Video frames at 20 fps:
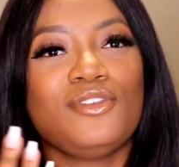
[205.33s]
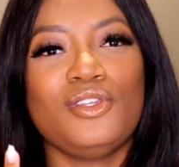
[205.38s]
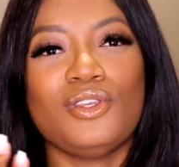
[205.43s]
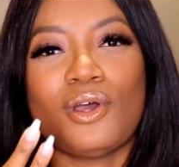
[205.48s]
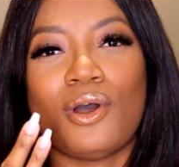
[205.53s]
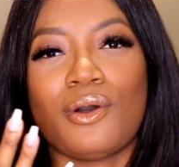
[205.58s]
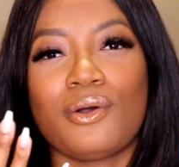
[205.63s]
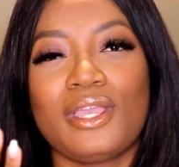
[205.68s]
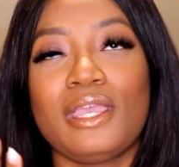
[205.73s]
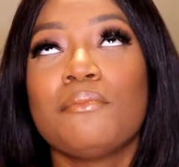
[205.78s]

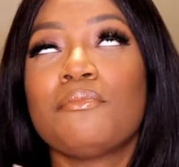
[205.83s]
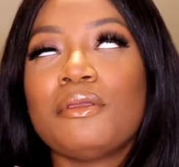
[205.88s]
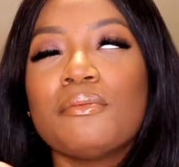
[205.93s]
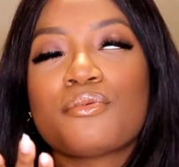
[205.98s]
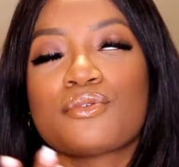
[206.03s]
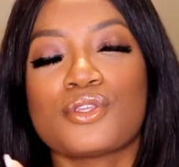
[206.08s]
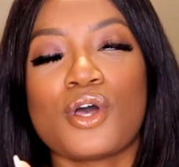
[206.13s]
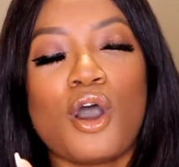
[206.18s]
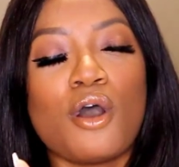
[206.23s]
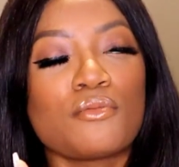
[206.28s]
you know, in
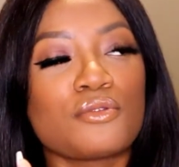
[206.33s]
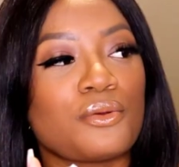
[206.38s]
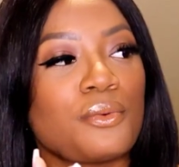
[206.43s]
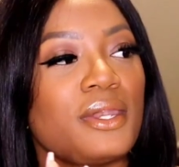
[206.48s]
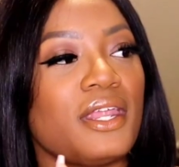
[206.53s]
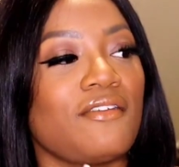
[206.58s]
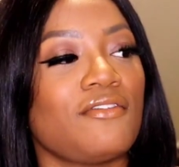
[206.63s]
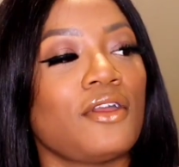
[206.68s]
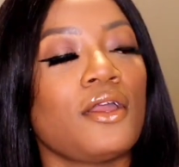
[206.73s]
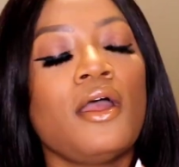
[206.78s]
people's homes
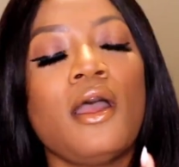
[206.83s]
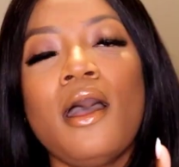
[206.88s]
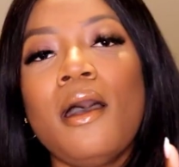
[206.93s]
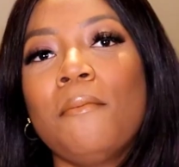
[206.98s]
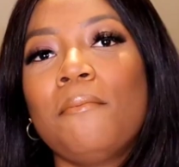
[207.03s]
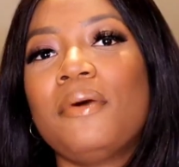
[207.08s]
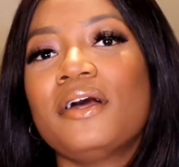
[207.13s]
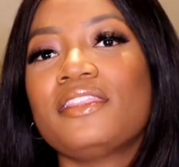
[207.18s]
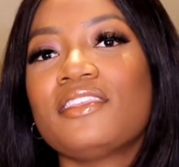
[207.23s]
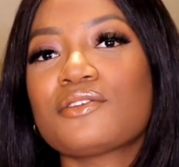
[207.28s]
or whatever.
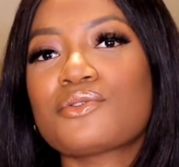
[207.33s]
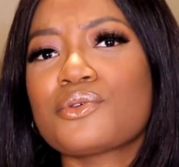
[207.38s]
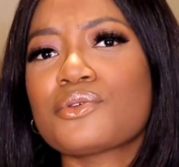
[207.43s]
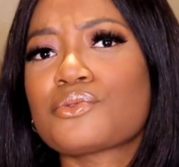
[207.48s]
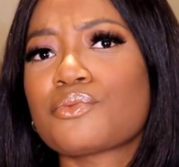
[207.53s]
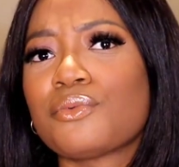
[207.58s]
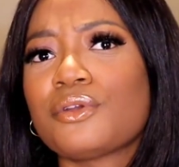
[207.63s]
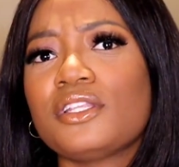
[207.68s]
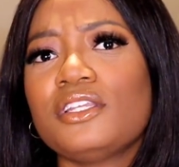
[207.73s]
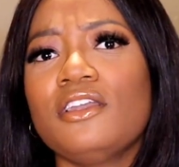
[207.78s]
But this
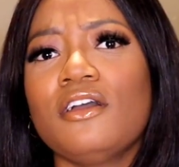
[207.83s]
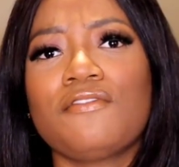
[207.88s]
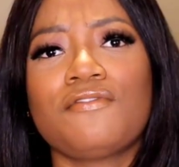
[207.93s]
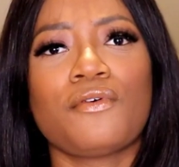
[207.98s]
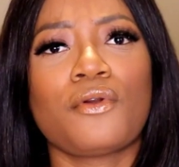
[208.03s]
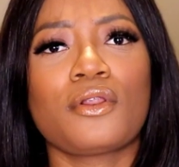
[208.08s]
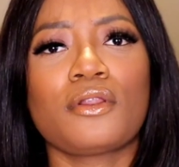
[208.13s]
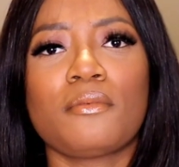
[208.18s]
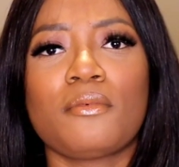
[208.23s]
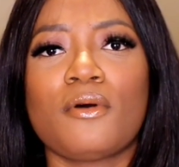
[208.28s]
was really
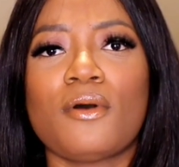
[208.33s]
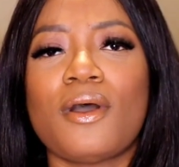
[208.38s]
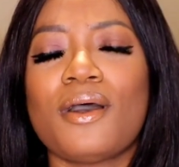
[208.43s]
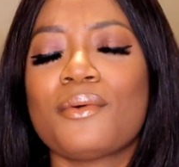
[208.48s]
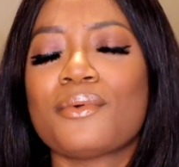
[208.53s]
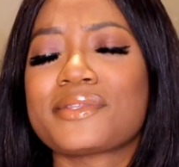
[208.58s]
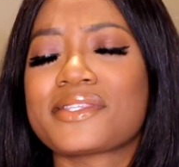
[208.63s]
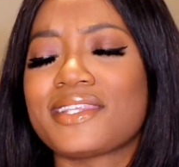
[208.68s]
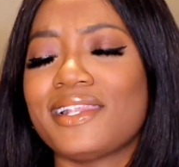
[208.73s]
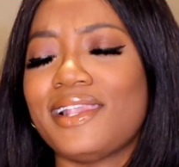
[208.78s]

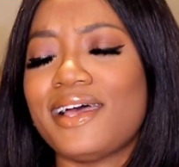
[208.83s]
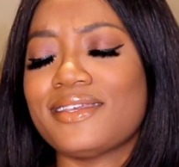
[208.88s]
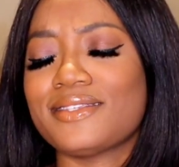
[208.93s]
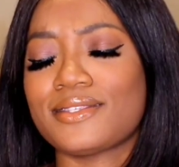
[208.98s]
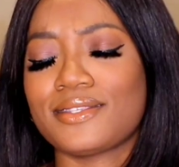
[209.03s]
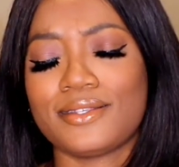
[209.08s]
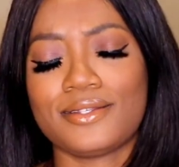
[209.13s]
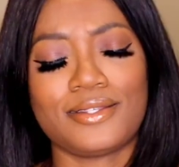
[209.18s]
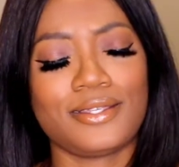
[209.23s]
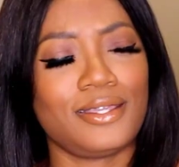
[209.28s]
affordable. It was
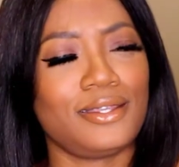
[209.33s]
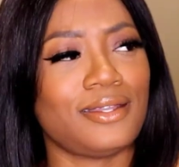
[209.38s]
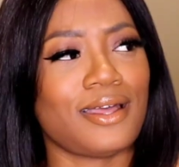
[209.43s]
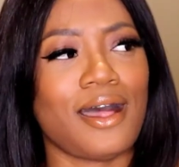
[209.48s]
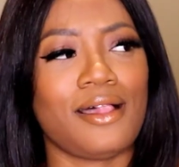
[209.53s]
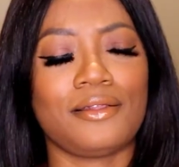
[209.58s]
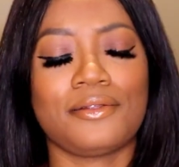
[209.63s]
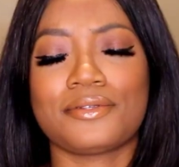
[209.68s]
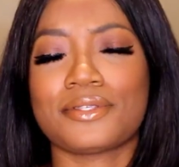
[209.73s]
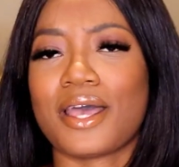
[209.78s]
less than $10.
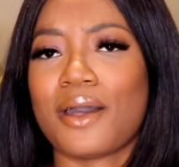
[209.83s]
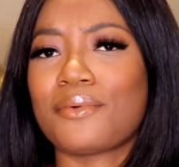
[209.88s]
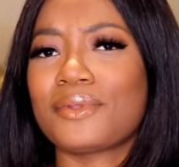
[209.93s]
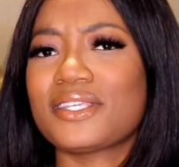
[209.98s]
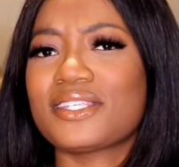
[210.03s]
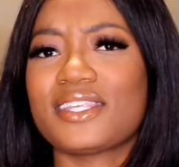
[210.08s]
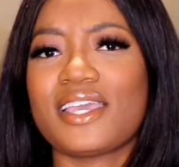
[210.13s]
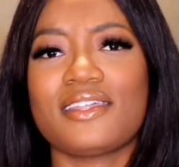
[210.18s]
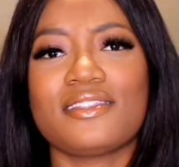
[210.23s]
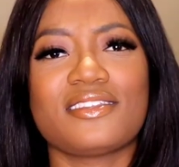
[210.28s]
I
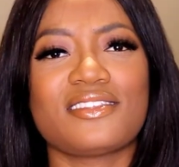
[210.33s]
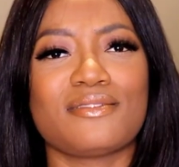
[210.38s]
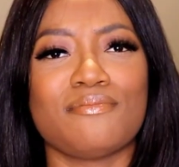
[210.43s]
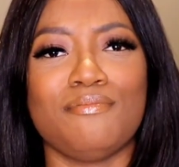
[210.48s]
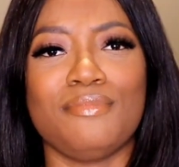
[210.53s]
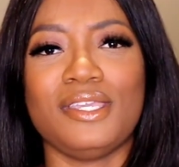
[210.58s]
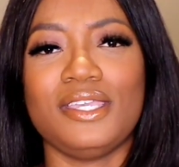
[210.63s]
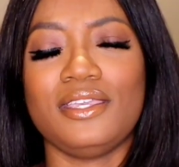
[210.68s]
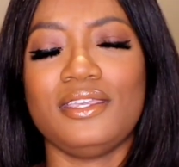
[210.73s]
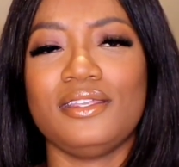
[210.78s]
want to say
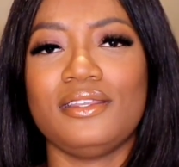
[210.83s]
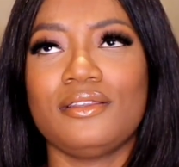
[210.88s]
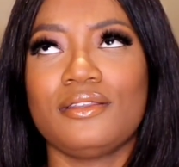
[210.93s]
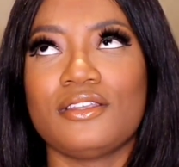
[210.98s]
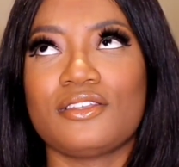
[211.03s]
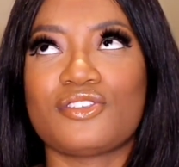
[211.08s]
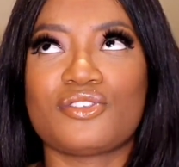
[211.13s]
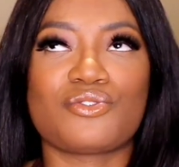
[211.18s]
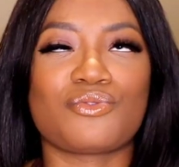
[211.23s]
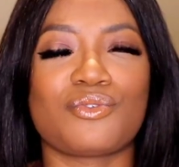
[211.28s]

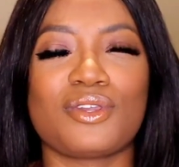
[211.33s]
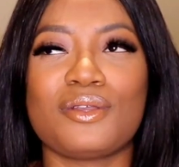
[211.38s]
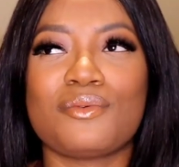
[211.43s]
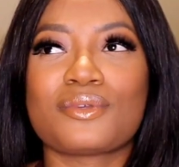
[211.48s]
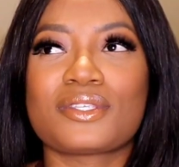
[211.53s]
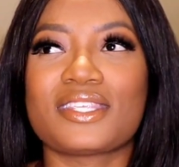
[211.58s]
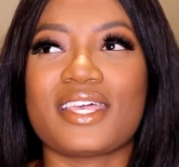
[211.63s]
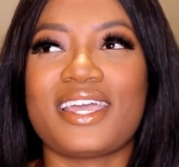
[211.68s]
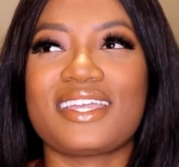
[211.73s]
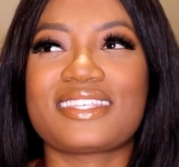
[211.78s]
this
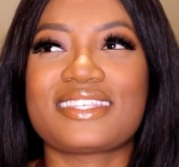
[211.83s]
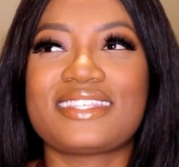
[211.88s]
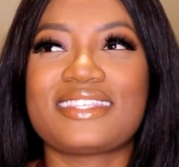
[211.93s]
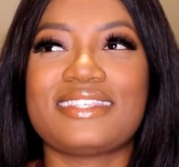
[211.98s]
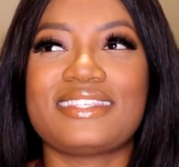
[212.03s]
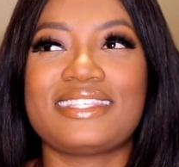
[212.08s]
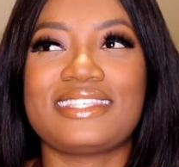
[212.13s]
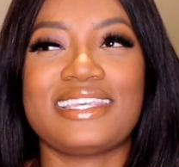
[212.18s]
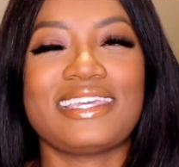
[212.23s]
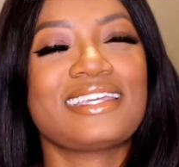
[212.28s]
string was like
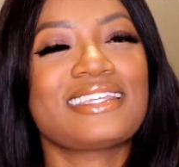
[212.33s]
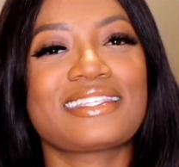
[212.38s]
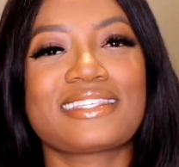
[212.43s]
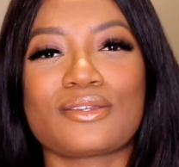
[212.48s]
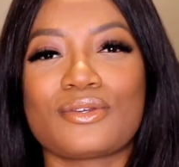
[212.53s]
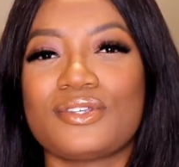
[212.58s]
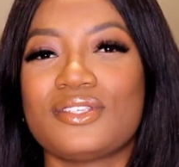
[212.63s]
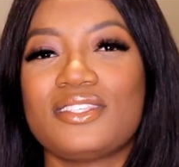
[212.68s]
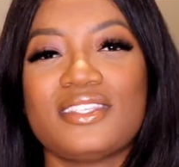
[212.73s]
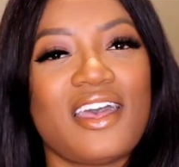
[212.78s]
$6
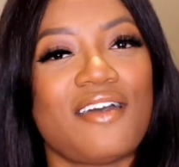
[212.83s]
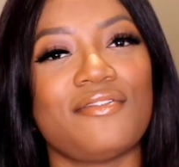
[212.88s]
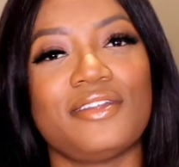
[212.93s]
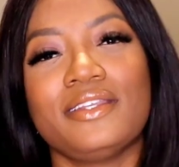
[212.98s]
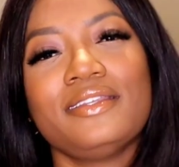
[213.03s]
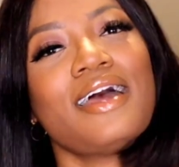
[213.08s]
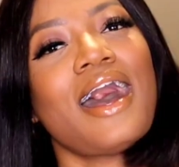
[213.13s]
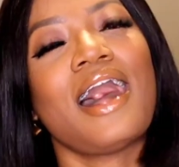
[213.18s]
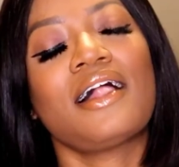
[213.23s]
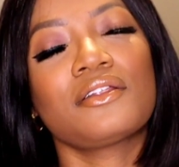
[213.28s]
or
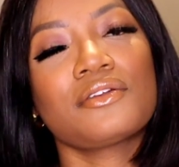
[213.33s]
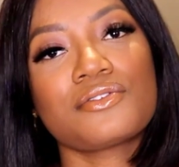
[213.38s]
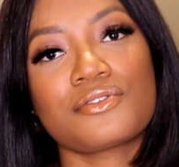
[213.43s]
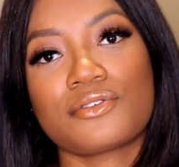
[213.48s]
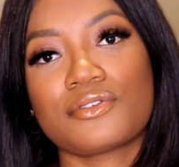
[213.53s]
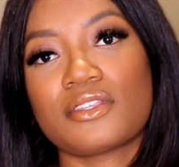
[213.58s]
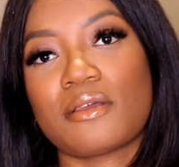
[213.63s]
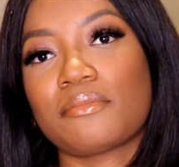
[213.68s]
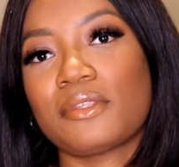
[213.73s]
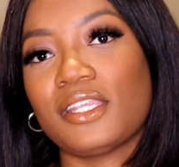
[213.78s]

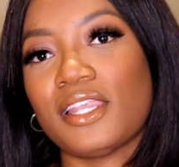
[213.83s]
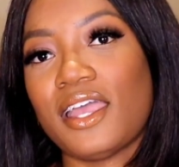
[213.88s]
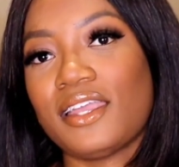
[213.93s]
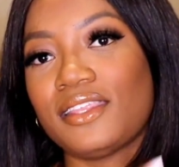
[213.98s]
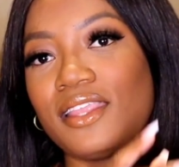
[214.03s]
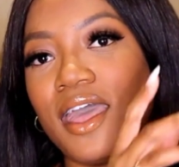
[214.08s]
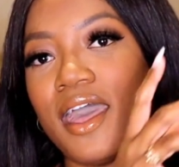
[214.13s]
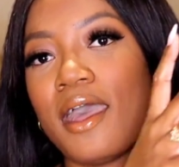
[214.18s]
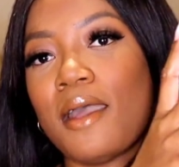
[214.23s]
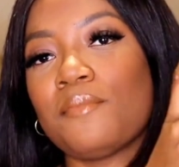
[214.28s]
$7 or something
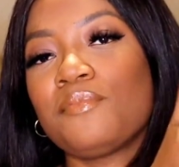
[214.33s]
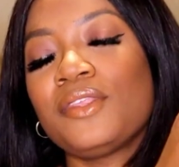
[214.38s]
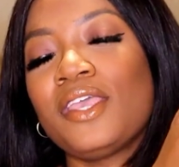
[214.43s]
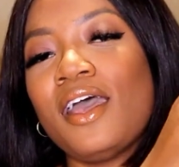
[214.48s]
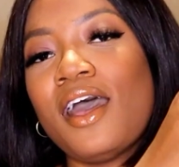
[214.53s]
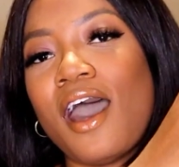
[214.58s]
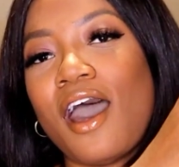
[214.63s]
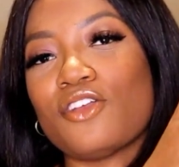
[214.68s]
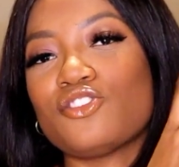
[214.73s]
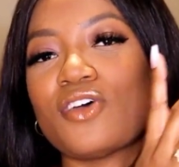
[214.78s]
like that.
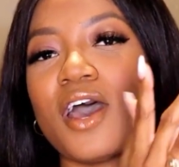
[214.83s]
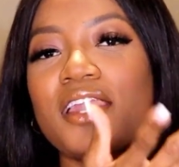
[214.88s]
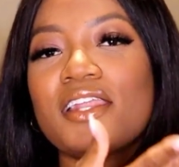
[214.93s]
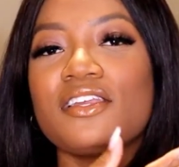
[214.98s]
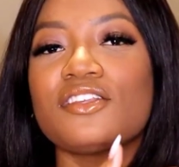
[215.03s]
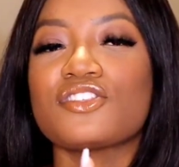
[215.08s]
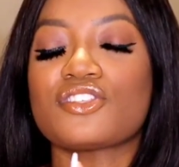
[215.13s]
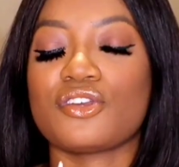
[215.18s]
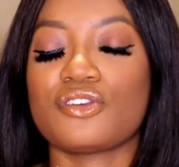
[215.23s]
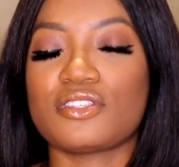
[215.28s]
I'll
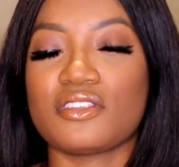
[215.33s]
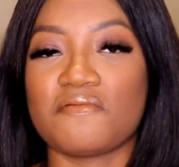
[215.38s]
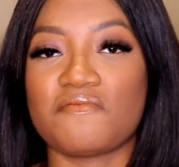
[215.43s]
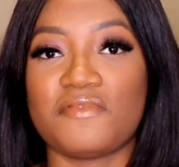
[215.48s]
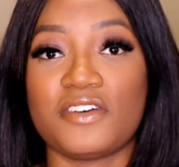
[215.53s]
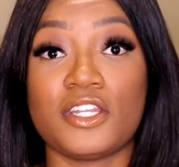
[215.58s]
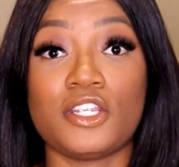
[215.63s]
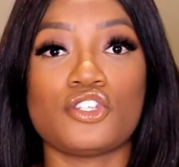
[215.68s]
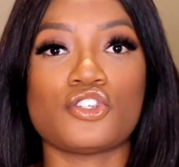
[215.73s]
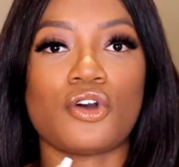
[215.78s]
try to insert
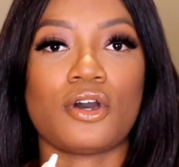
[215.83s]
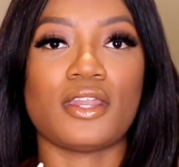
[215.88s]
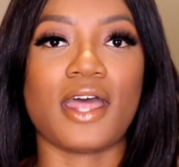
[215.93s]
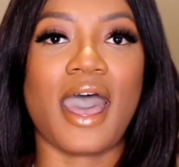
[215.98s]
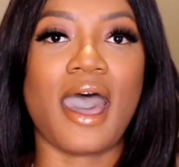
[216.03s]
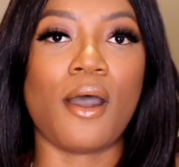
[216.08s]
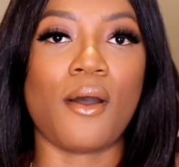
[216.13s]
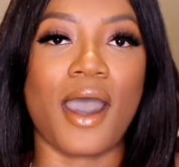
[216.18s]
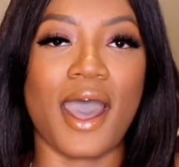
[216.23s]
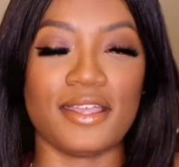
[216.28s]
some footage
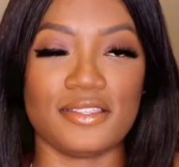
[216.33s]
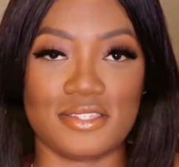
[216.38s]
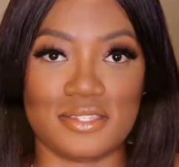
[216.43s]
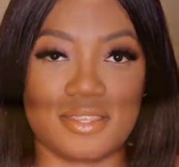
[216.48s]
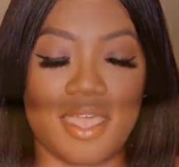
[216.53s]
on how I